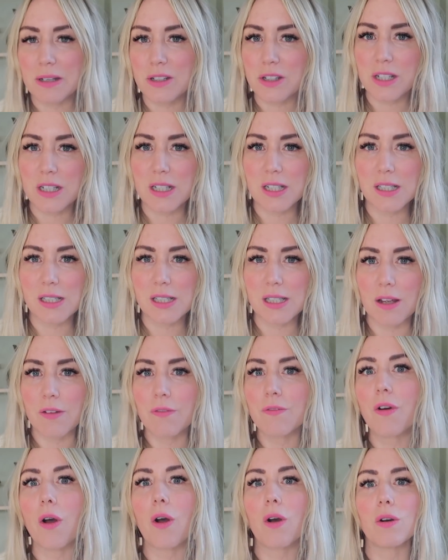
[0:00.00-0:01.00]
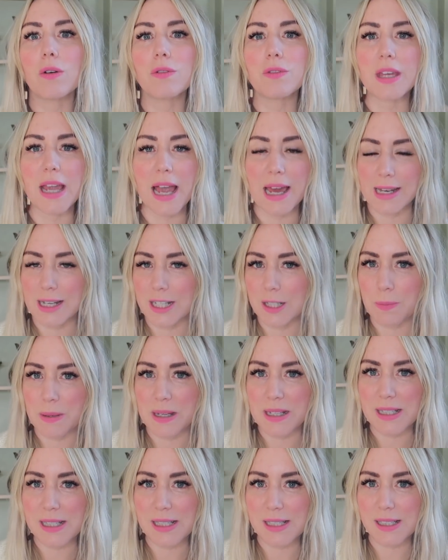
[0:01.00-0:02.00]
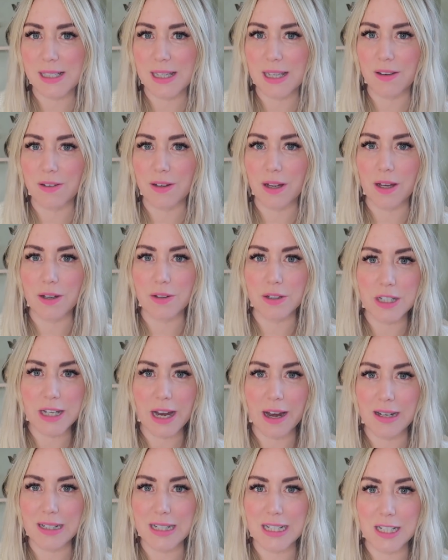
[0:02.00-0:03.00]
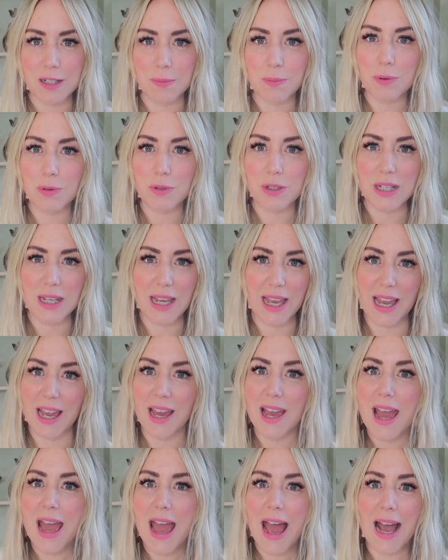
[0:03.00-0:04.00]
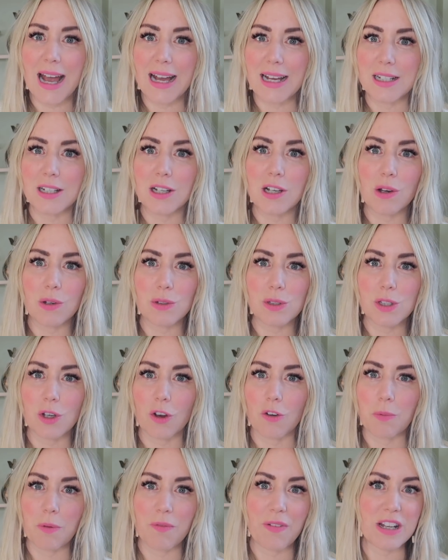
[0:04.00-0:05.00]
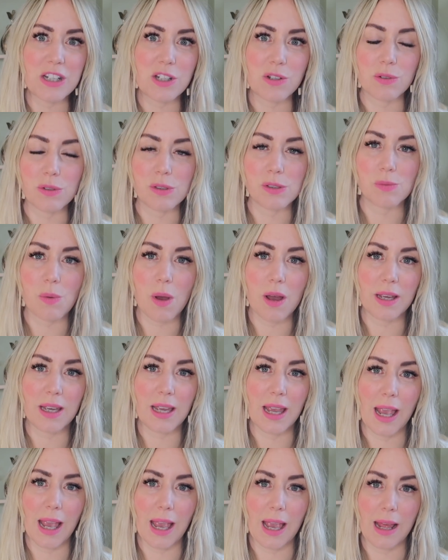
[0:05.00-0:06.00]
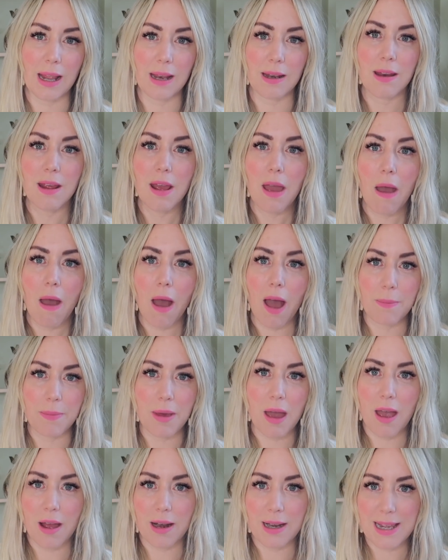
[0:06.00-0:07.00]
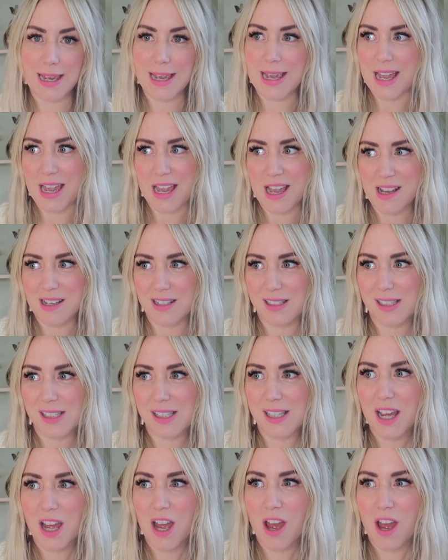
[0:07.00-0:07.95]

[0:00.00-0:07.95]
Middleton's involved, the NSPCC are a charity supporting it, and lots of professionals working in early years,